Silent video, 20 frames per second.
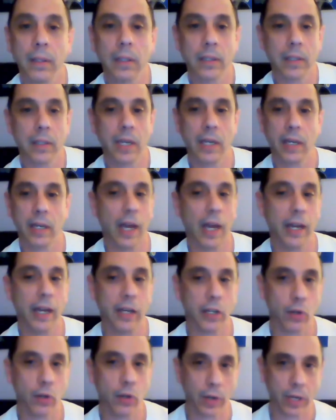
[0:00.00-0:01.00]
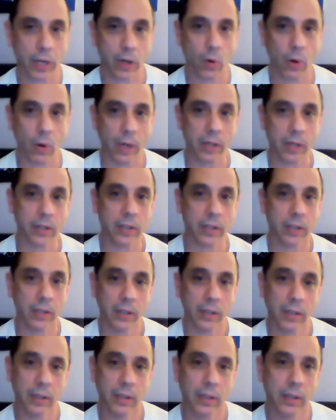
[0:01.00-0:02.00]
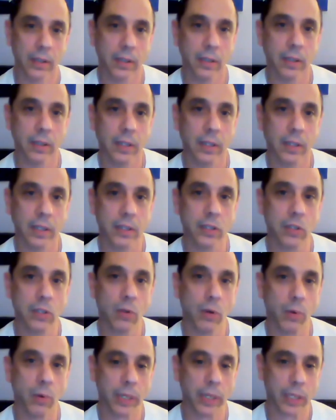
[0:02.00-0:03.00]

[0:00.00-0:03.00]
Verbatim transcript: Excited. I had a great question. Let's see what we